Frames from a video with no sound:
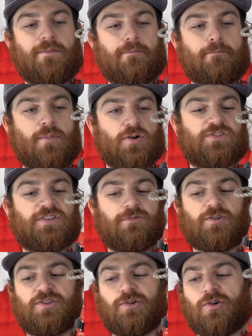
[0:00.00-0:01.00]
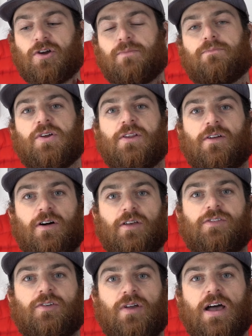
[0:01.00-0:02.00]
mostly resort, but it
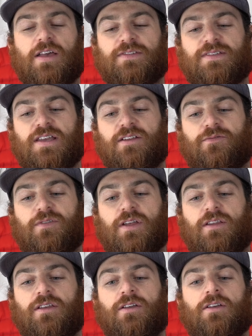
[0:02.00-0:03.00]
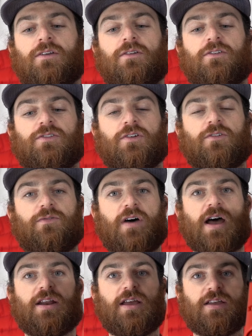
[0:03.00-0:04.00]
also has Dynafit
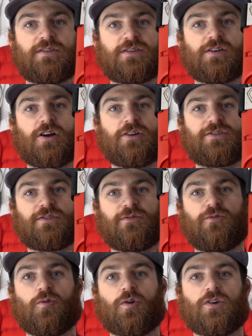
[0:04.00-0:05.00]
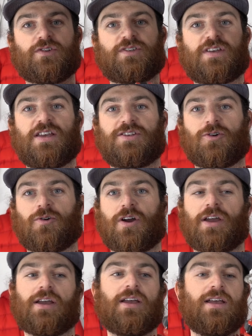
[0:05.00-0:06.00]
certified inserts for ski
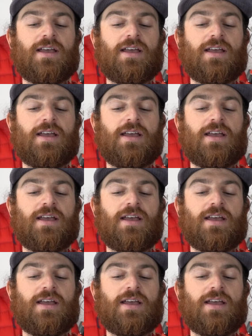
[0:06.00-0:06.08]
touring.